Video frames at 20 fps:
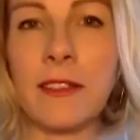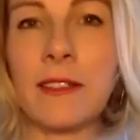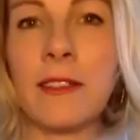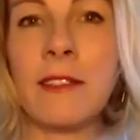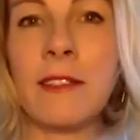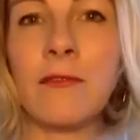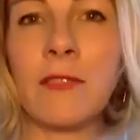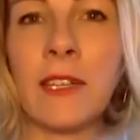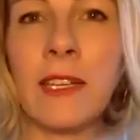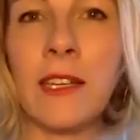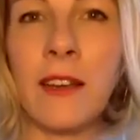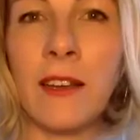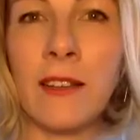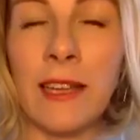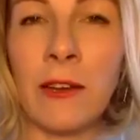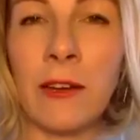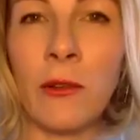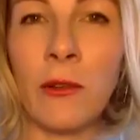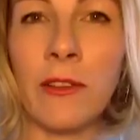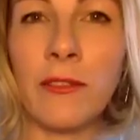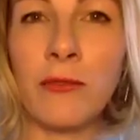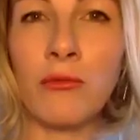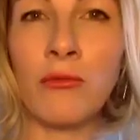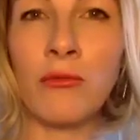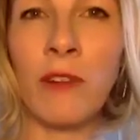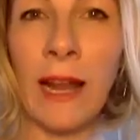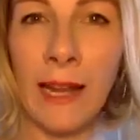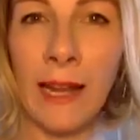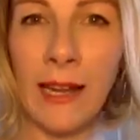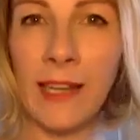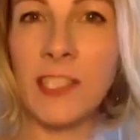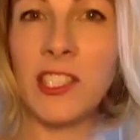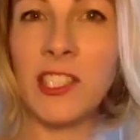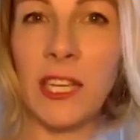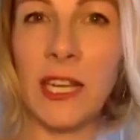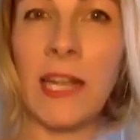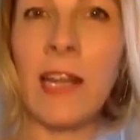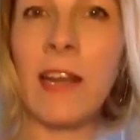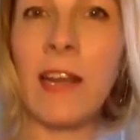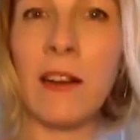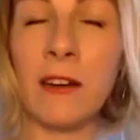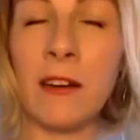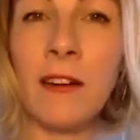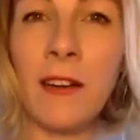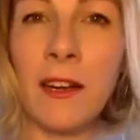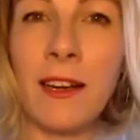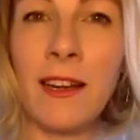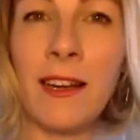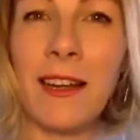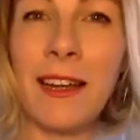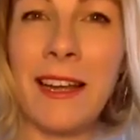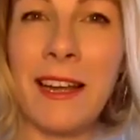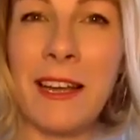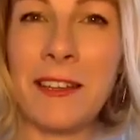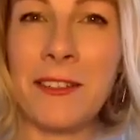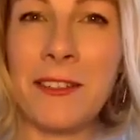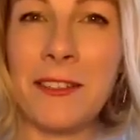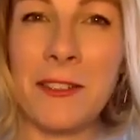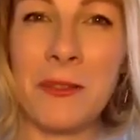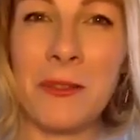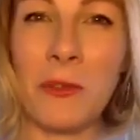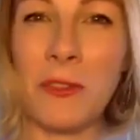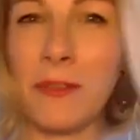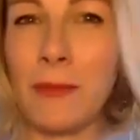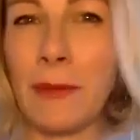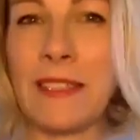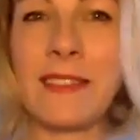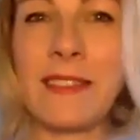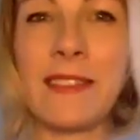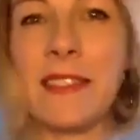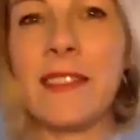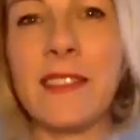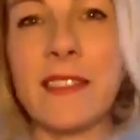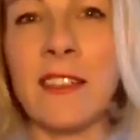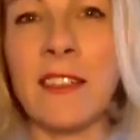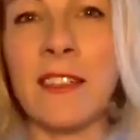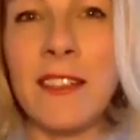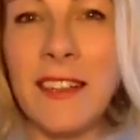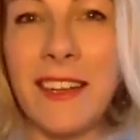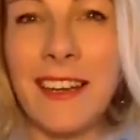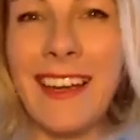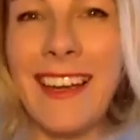I didn't realize I had all this rage here towards my sister.